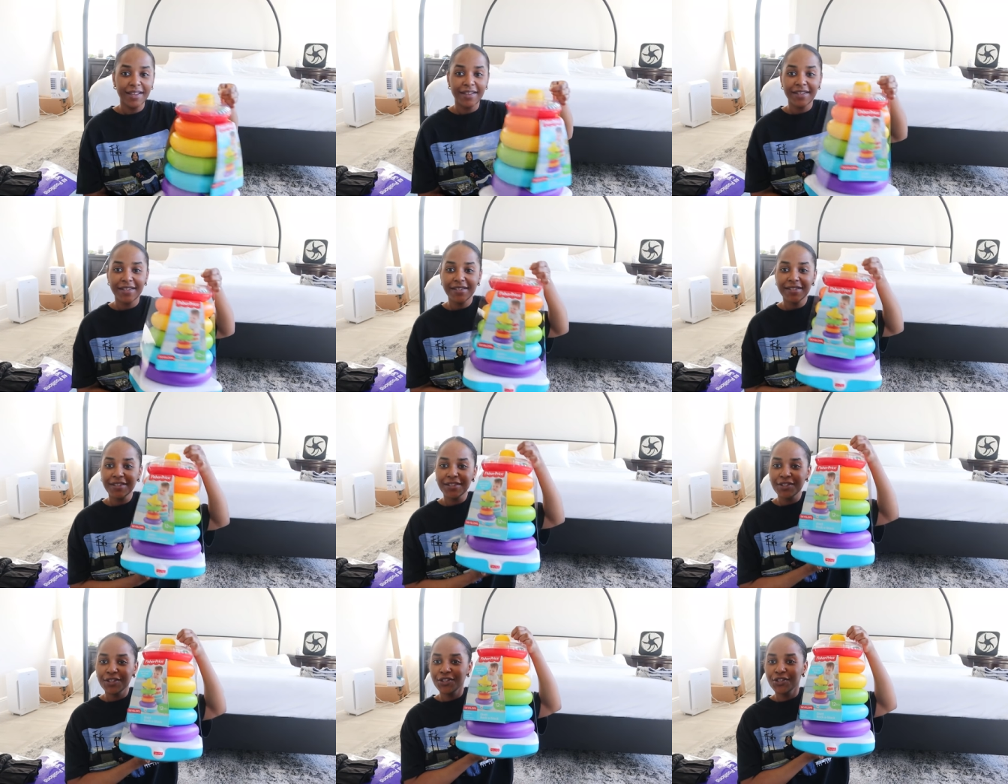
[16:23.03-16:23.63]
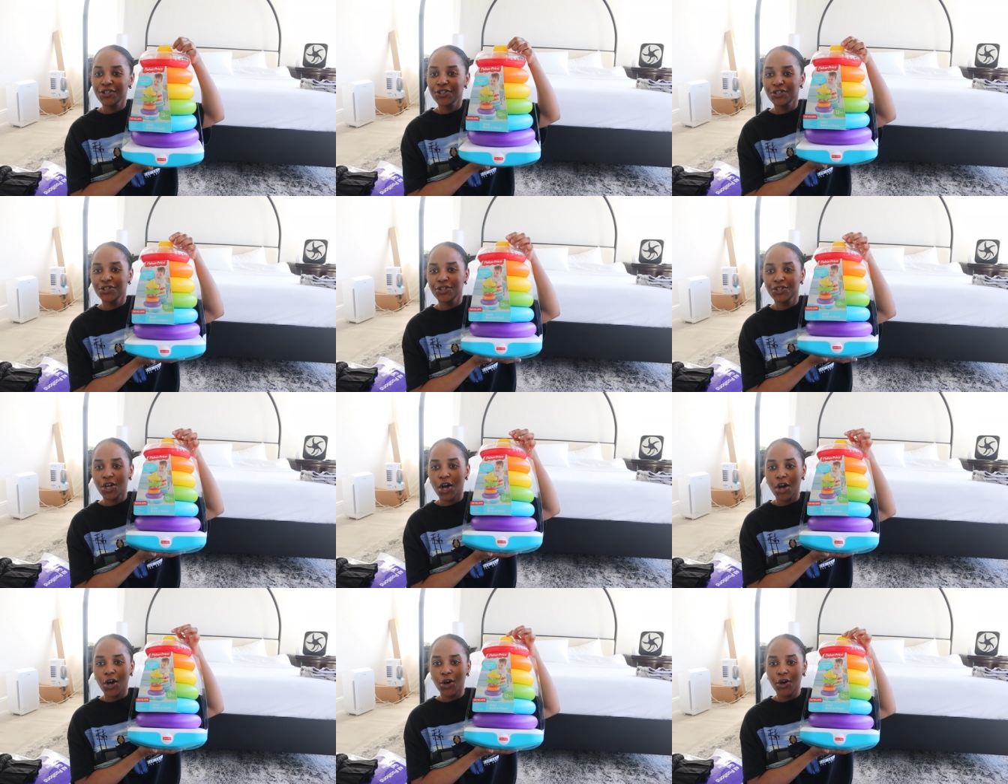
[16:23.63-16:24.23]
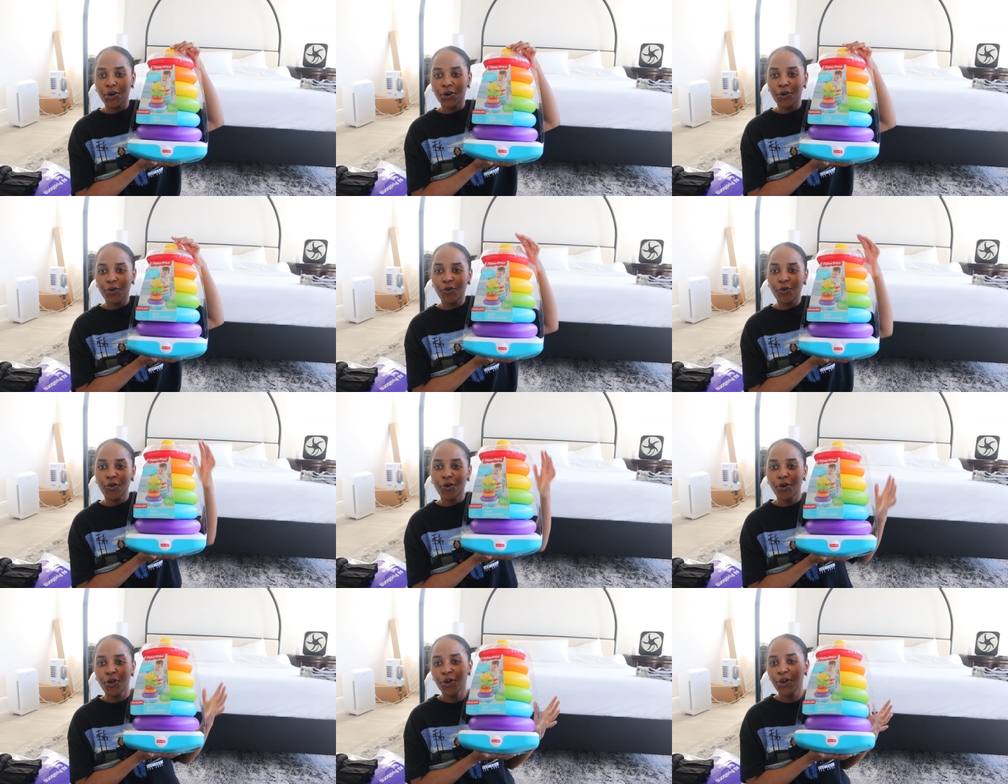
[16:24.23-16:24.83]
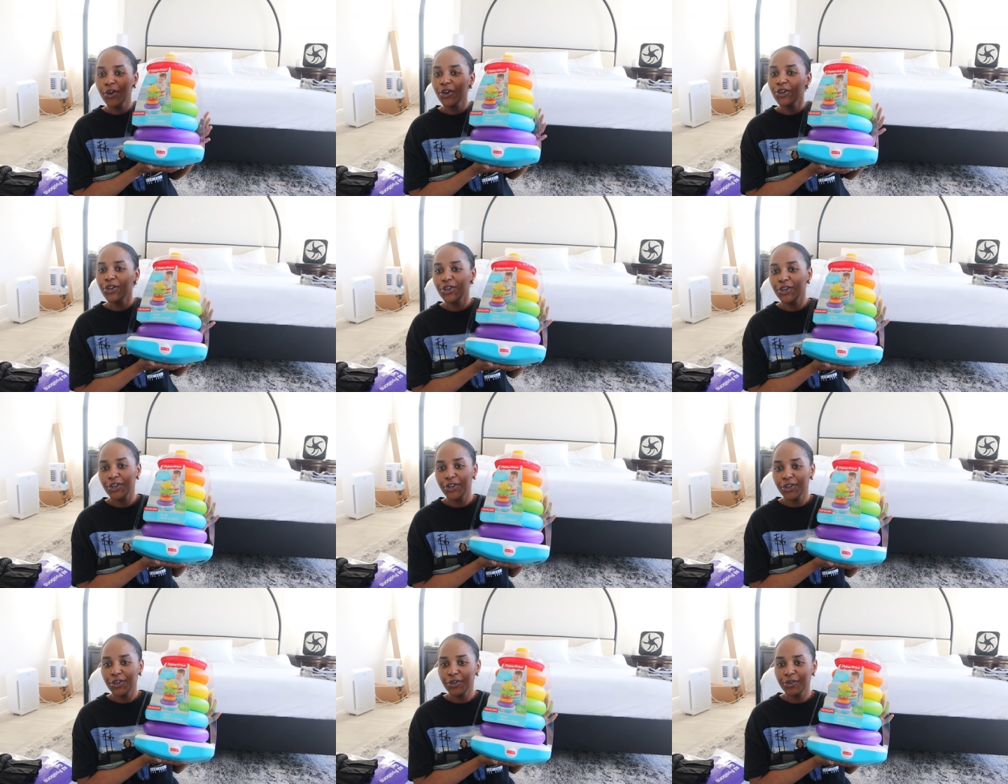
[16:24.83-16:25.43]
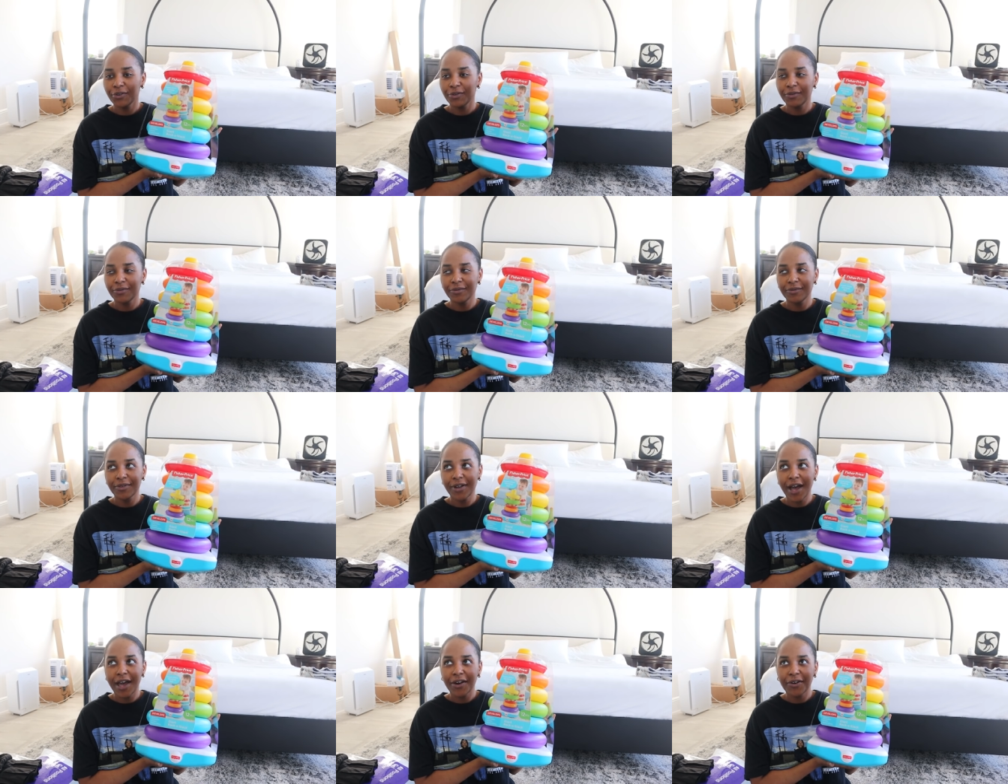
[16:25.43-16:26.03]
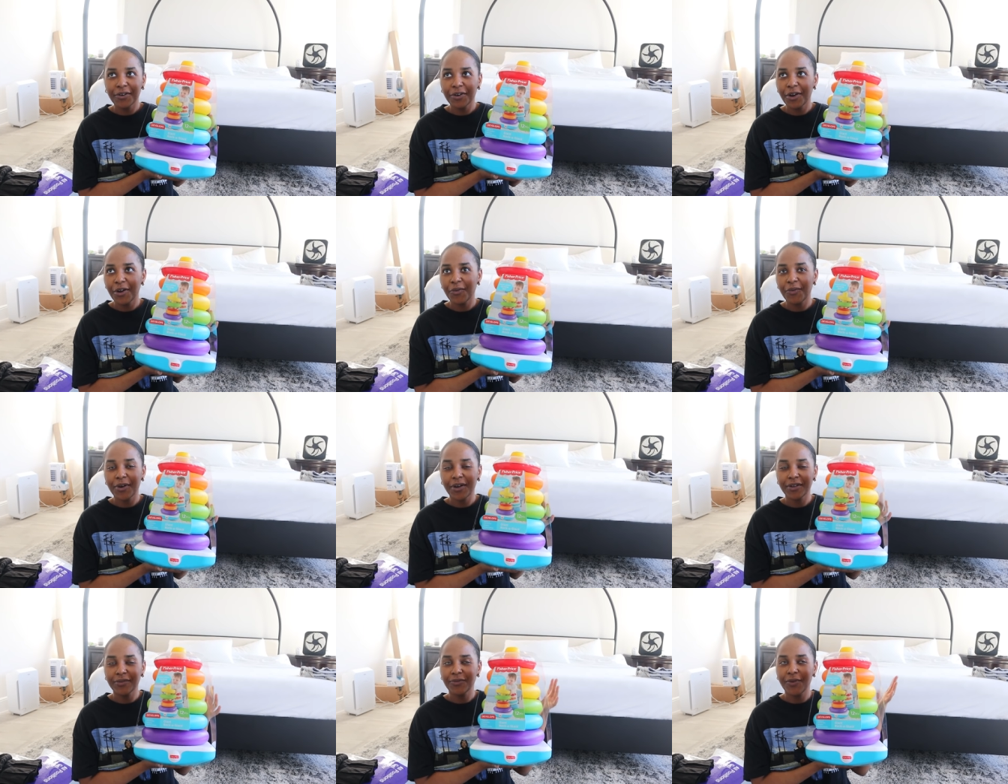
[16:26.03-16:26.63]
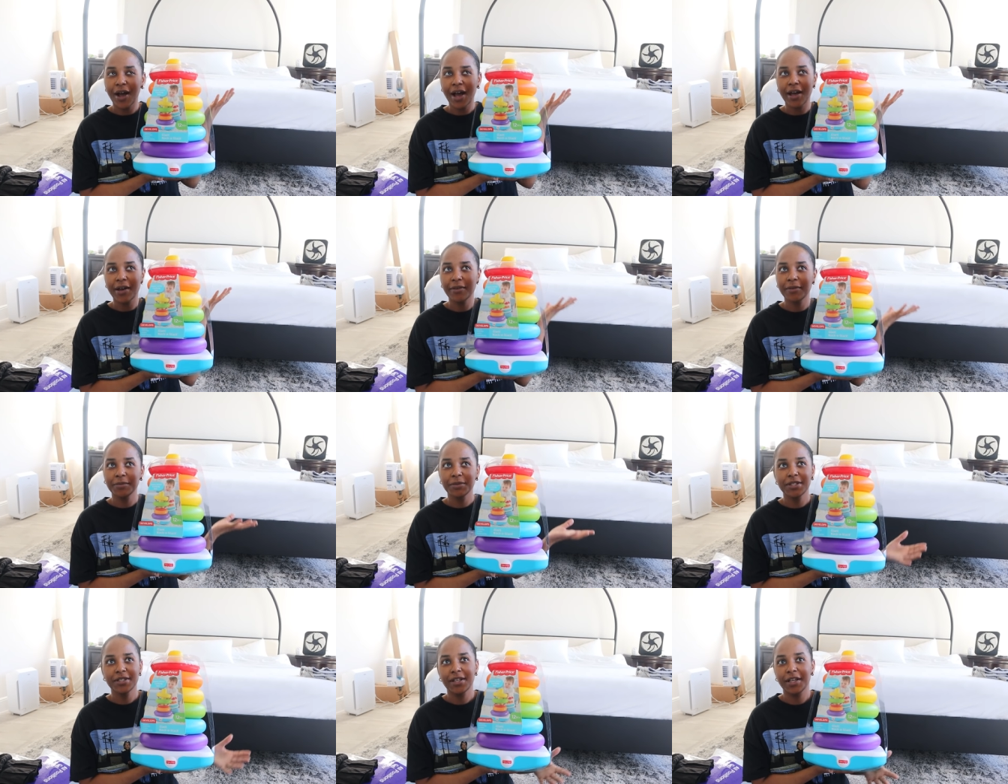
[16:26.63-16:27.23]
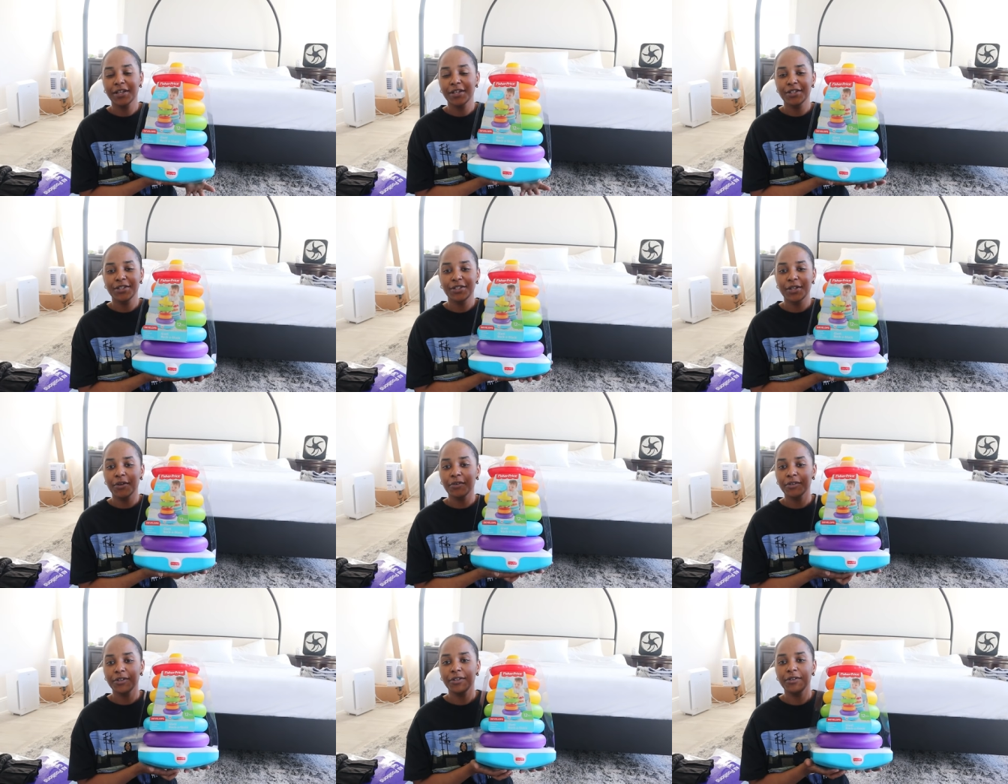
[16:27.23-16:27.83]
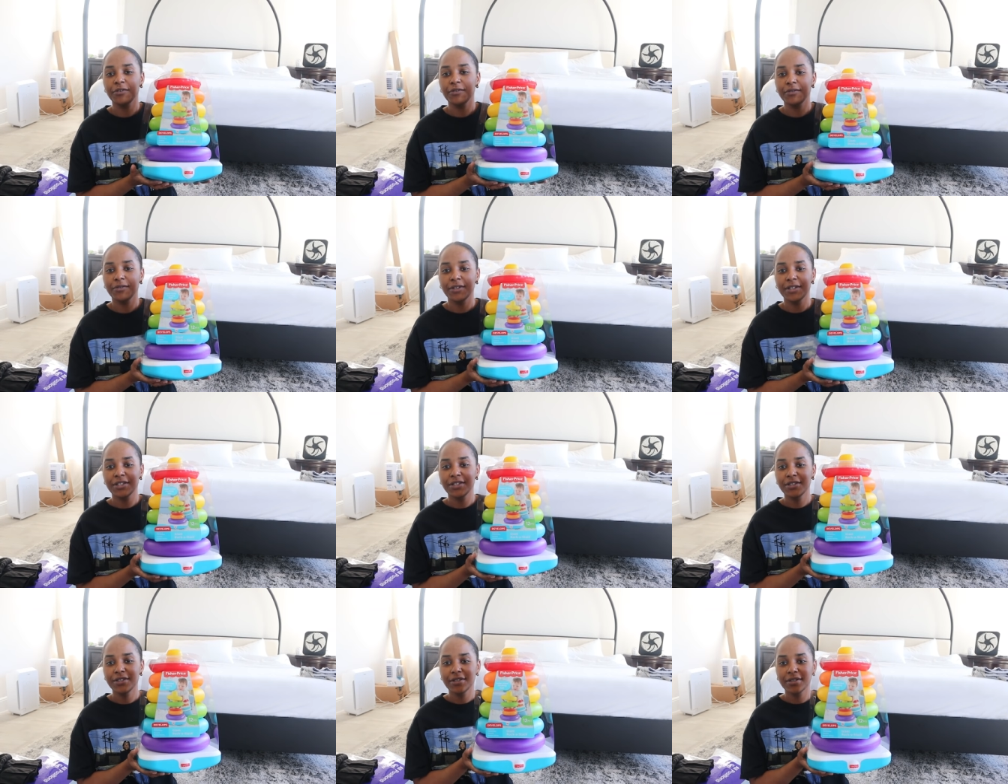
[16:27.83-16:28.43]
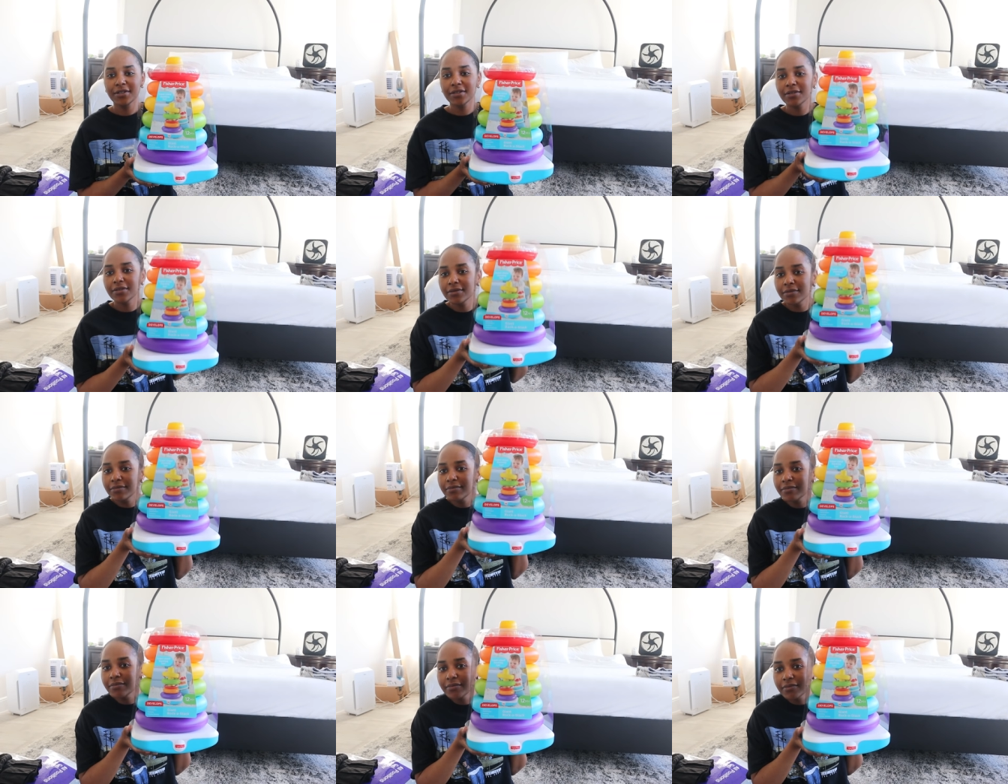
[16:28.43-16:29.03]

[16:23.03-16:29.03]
This is so cute. I don't know why, I'm just like, it's so cute. It's just